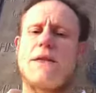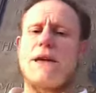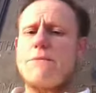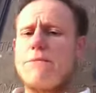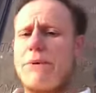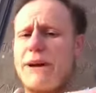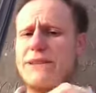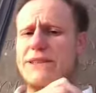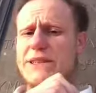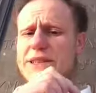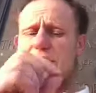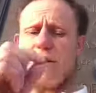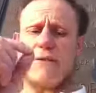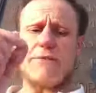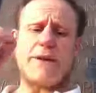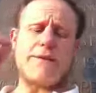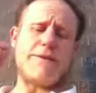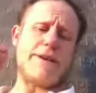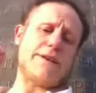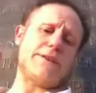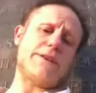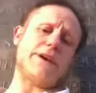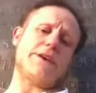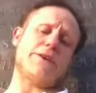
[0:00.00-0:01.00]
The Apache Software
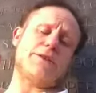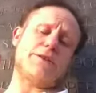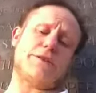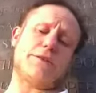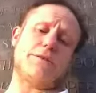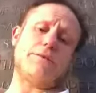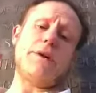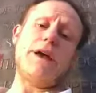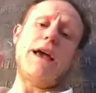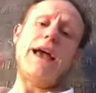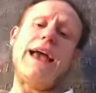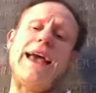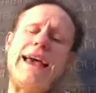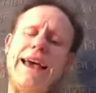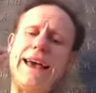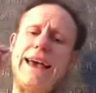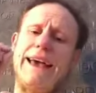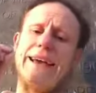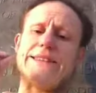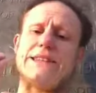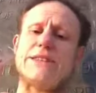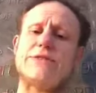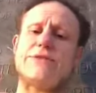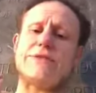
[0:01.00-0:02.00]
Foundation
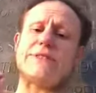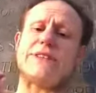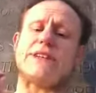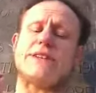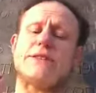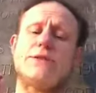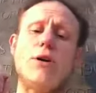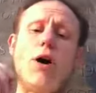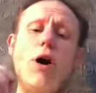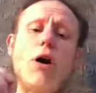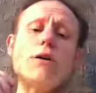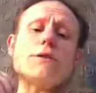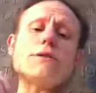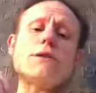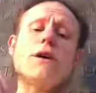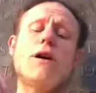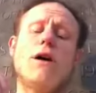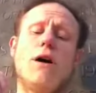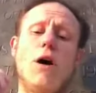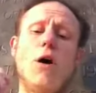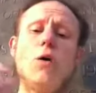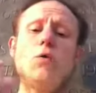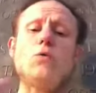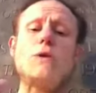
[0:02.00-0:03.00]
is interesting not
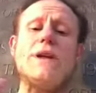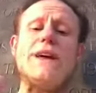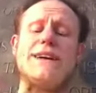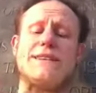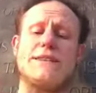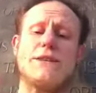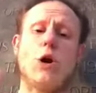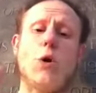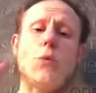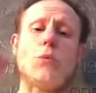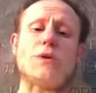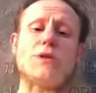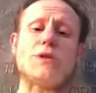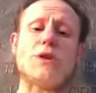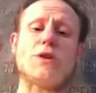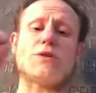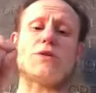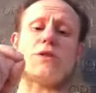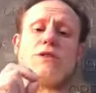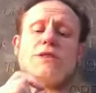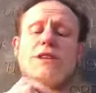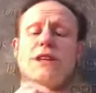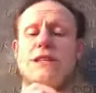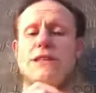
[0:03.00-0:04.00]
only as an open
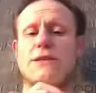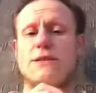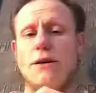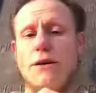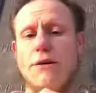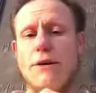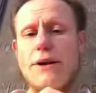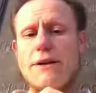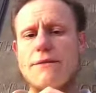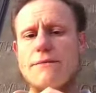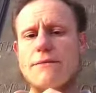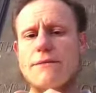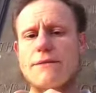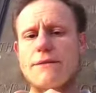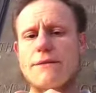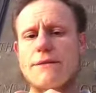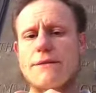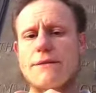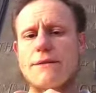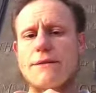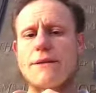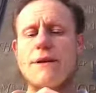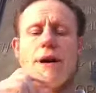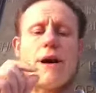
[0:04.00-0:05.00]
source success story,
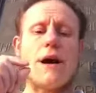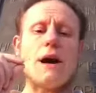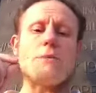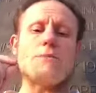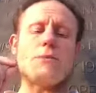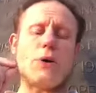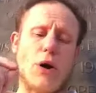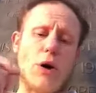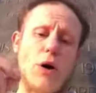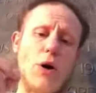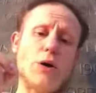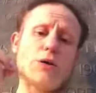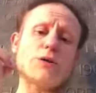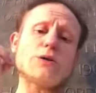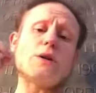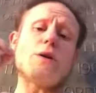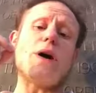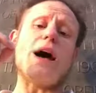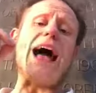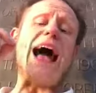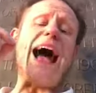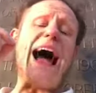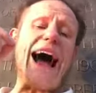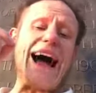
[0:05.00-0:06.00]
but also
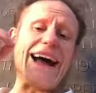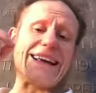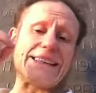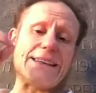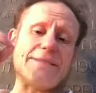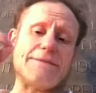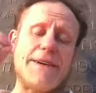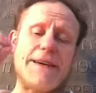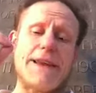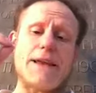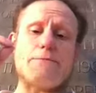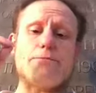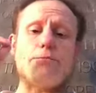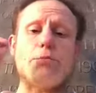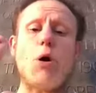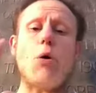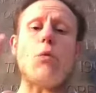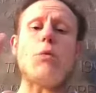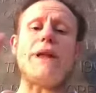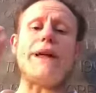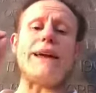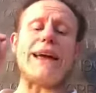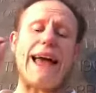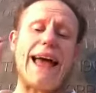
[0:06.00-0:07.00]
as a very
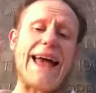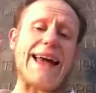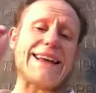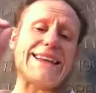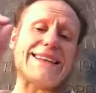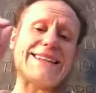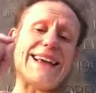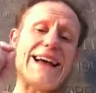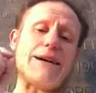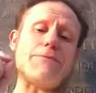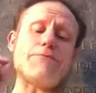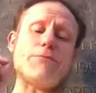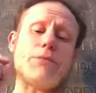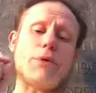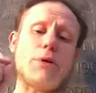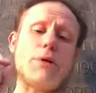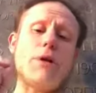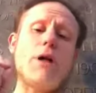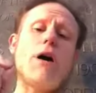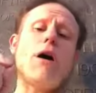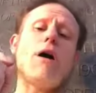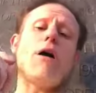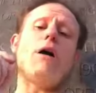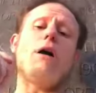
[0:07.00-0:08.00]
public example
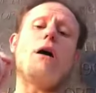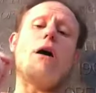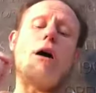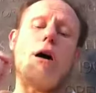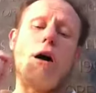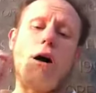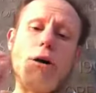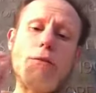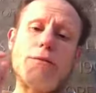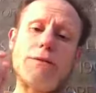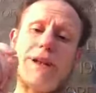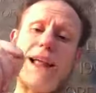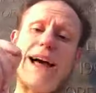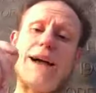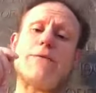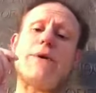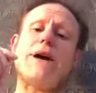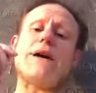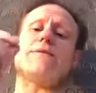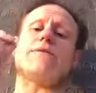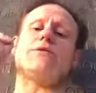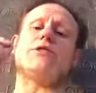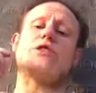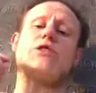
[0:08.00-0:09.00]
of
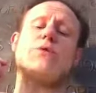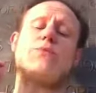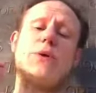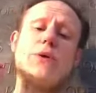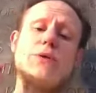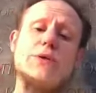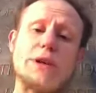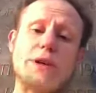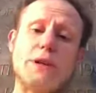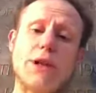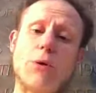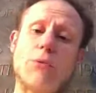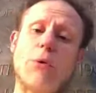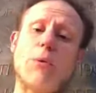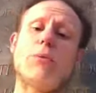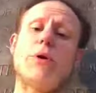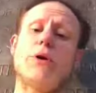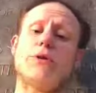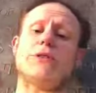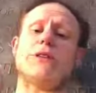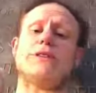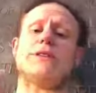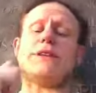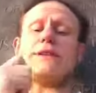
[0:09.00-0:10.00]
lightweight distributed global
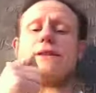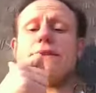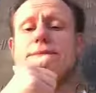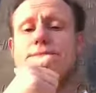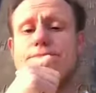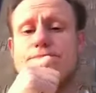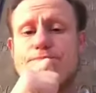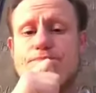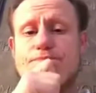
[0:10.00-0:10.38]
processes.